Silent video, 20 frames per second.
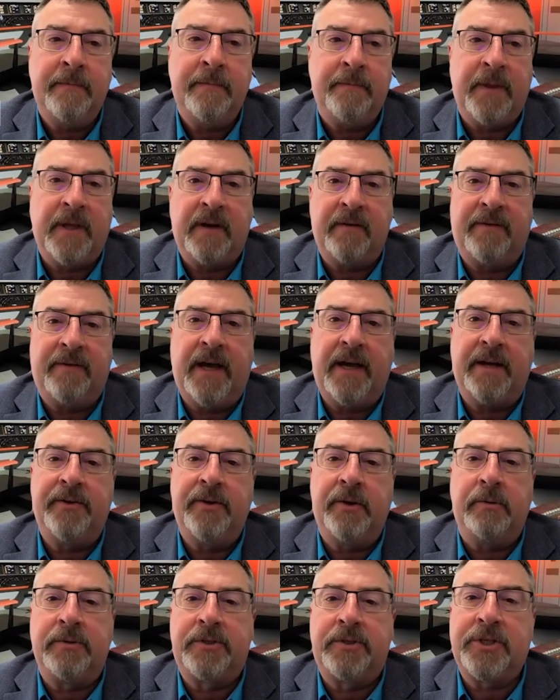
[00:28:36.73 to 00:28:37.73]
that have had
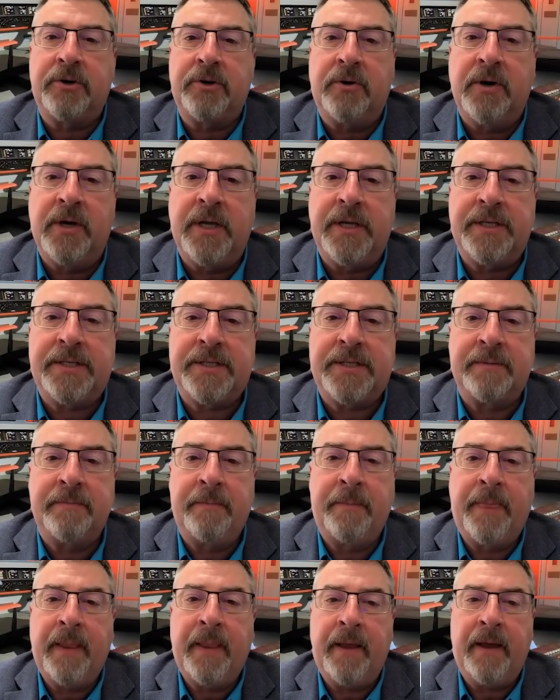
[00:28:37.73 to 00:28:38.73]
no choice
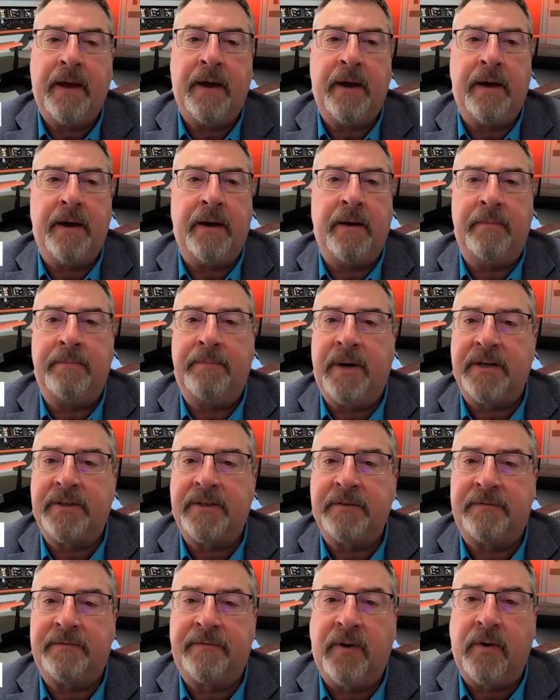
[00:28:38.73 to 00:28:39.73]
uh, but
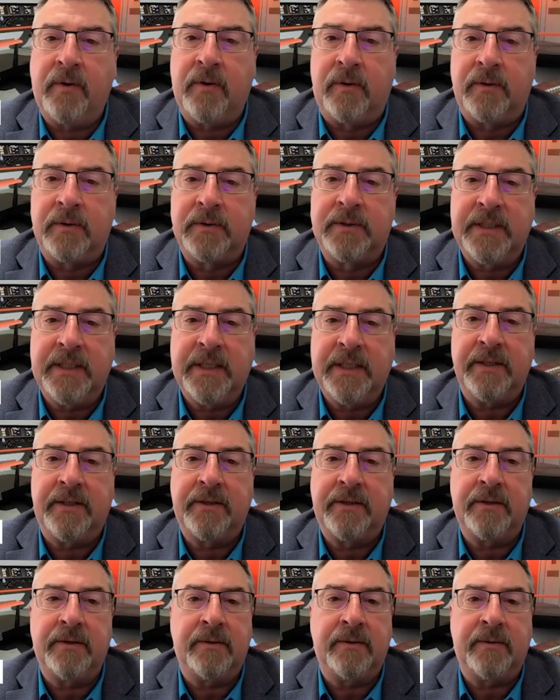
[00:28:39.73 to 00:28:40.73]
to fold
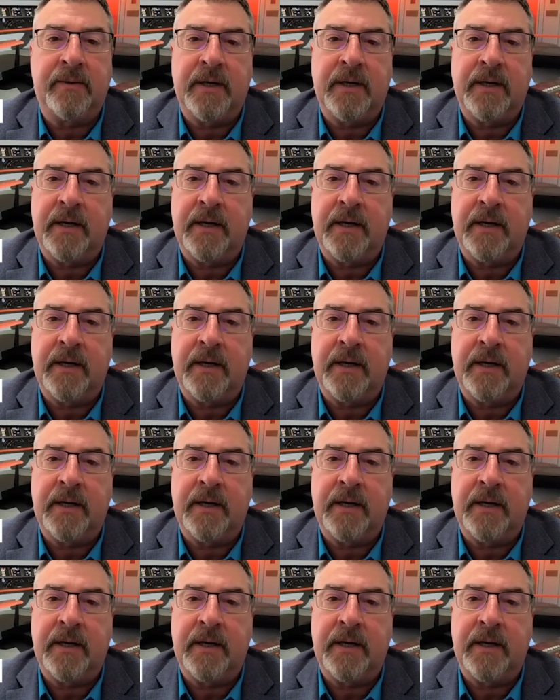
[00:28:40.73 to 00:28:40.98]
into uh,